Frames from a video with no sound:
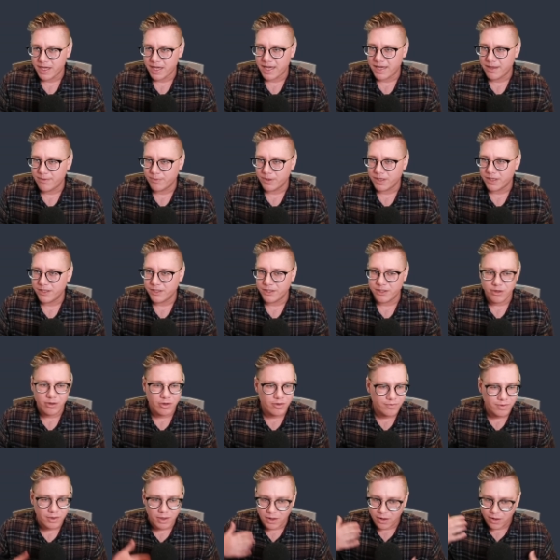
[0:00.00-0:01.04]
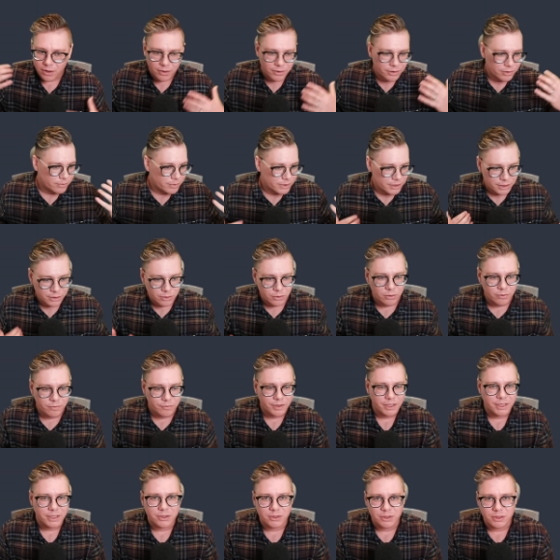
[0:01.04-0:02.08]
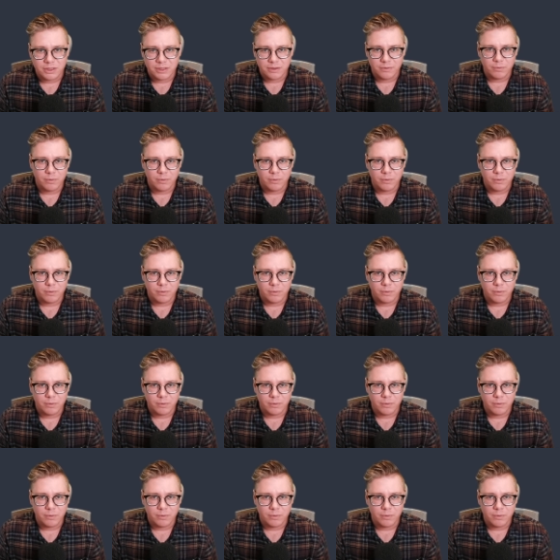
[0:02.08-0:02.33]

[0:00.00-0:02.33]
and we're going to go over all the really cool features